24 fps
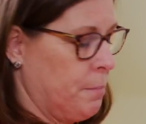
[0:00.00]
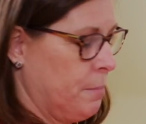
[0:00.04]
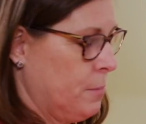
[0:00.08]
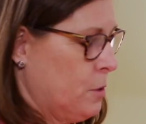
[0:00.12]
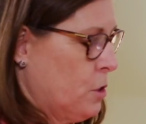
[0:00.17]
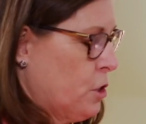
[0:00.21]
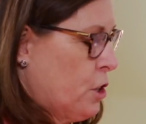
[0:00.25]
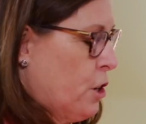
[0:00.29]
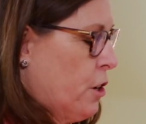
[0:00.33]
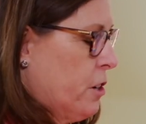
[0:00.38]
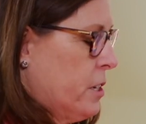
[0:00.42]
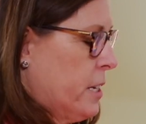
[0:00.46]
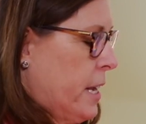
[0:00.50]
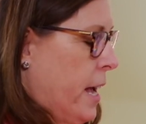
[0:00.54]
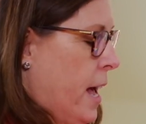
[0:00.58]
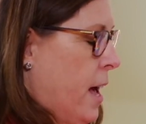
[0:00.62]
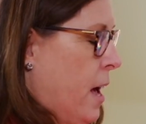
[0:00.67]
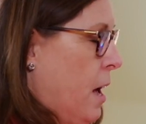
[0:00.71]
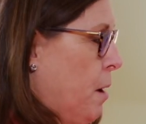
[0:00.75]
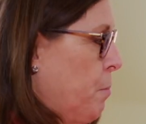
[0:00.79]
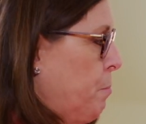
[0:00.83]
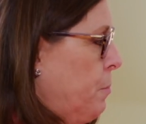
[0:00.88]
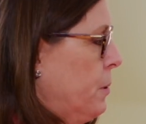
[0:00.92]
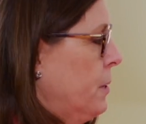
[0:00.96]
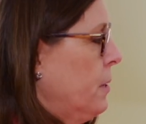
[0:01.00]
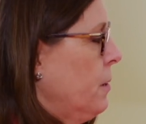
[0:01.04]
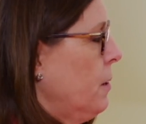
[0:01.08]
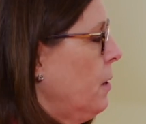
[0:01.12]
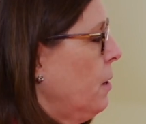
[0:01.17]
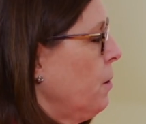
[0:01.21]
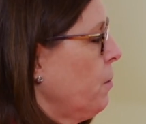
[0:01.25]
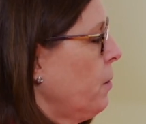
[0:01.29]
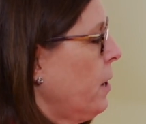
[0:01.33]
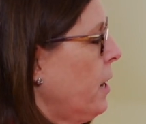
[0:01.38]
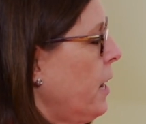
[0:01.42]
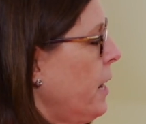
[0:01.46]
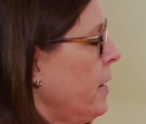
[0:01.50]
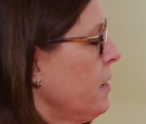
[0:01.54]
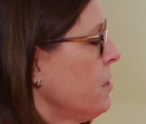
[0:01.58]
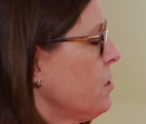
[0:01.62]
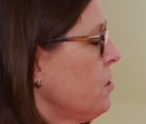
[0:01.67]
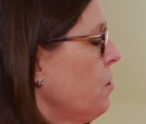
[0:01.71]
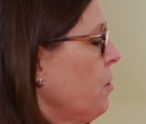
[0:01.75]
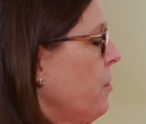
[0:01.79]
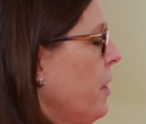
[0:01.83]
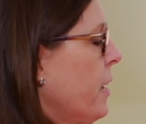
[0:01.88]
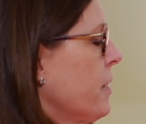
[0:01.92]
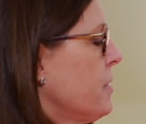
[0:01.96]
Turned up. Okay,
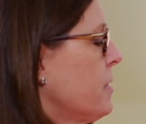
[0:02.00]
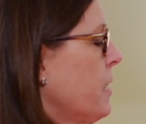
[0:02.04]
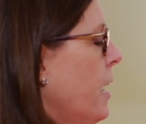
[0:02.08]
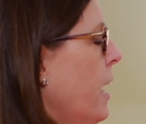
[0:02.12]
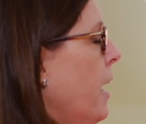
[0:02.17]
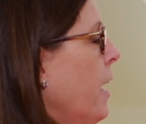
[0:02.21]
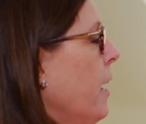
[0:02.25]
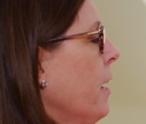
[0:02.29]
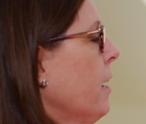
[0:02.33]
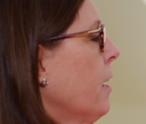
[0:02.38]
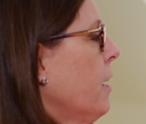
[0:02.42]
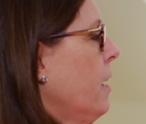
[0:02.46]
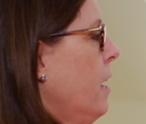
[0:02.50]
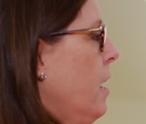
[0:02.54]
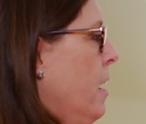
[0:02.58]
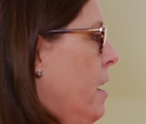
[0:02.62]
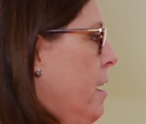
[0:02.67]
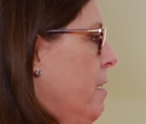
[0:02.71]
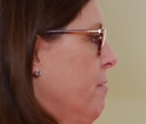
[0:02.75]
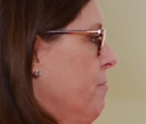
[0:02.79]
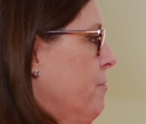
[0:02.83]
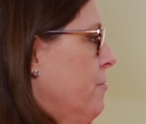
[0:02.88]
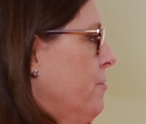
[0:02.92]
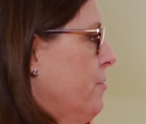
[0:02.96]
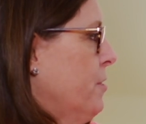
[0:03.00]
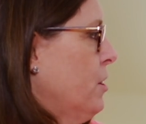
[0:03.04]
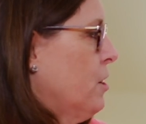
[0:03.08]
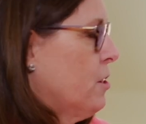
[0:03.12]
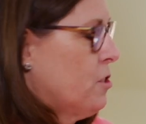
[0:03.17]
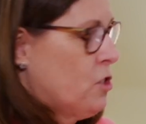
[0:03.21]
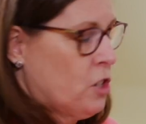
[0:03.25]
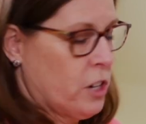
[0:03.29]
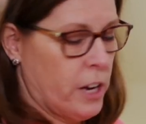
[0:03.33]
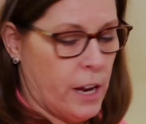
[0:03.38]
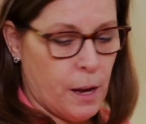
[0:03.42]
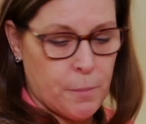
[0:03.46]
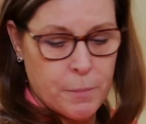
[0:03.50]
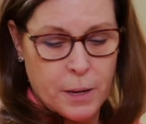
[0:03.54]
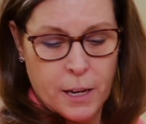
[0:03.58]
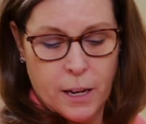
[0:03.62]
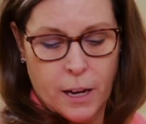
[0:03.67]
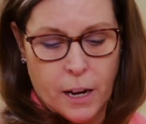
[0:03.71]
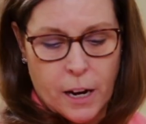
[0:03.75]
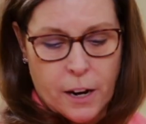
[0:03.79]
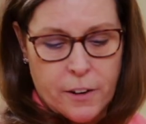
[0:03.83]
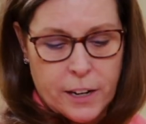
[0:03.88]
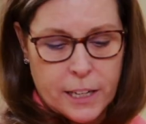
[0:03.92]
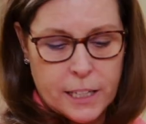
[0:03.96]
so that's a cuff. Good job.
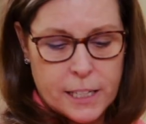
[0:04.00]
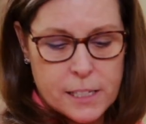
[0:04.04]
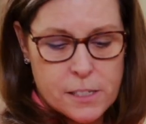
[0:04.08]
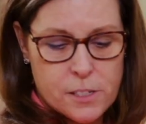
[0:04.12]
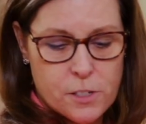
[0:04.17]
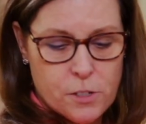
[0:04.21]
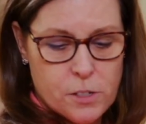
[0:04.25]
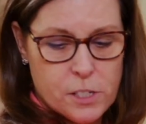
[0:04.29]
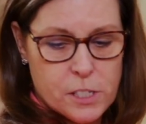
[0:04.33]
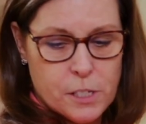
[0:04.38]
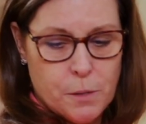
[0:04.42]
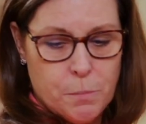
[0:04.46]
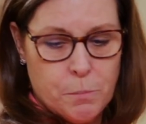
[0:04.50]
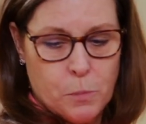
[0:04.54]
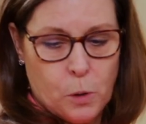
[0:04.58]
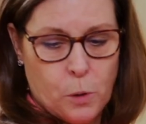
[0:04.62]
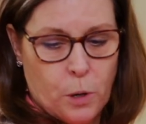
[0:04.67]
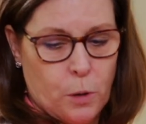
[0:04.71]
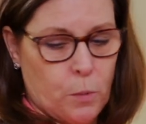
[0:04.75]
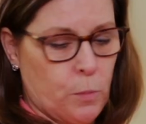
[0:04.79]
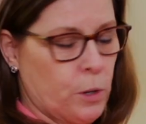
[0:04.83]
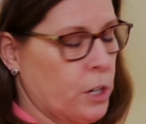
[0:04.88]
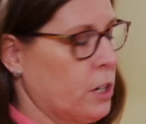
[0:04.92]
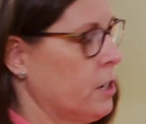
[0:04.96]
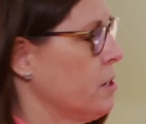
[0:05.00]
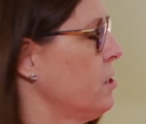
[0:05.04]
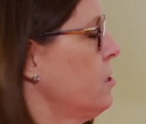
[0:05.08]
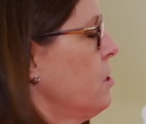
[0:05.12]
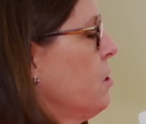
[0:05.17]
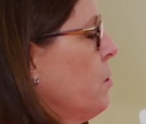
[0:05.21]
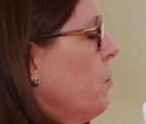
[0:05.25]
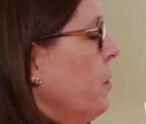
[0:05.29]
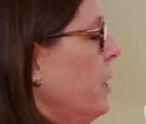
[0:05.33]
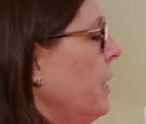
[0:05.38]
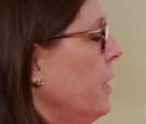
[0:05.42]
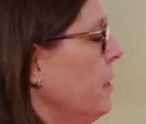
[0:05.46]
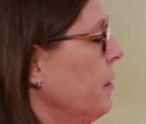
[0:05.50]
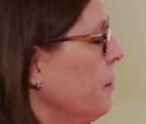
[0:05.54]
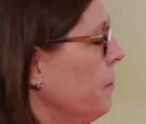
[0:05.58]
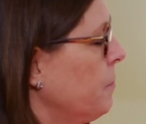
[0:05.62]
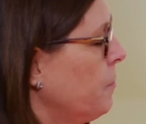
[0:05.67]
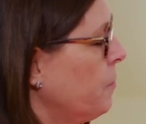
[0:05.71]
All right, let's do some more words to read.